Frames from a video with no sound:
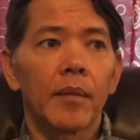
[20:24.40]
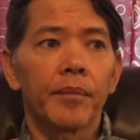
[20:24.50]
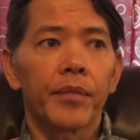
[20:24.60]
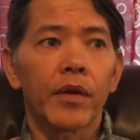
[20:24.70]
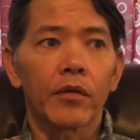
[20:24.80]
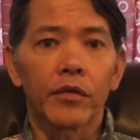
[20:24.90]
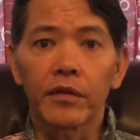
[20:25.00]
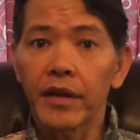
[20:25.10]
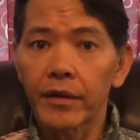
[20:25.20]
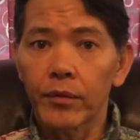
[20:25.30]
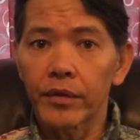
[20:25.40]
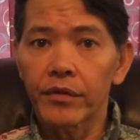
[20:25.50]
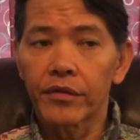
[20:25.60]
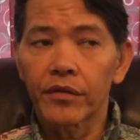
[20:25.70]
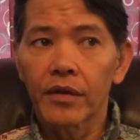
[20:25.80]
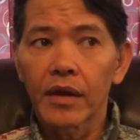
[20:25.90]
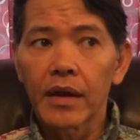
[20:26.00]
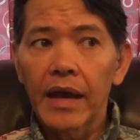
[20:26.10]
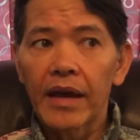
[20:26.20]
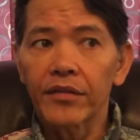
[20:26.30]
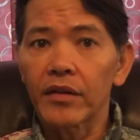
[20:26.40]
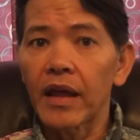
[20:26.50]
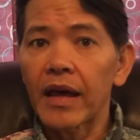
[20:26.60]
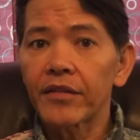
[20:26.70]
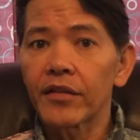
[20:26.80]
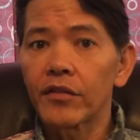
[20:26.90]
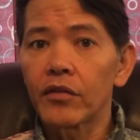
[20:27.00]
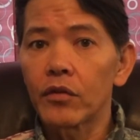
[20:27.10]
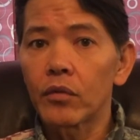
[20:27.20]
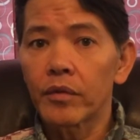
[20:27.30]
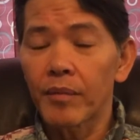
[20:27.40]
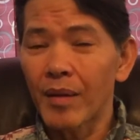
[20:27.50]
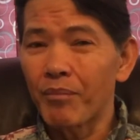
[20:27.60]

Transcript: those liquids has a lot to do with my